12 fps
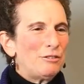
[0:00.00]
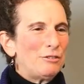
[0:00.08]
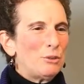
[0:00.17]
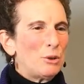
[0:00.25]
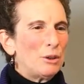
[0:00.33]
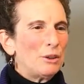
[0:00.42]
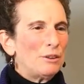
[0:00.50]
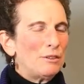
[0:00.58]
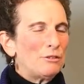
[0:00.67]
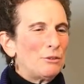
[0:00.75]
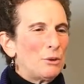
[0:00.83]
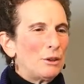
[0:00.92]

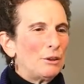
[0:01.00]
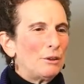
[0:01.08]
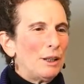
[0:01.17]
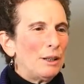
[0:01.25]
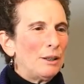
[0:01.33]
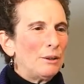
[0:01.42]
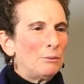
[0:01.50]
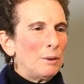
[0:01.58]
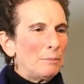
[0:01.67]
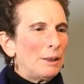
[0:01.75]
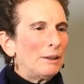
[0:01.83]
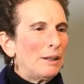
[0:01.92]
for
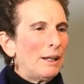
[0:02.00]
women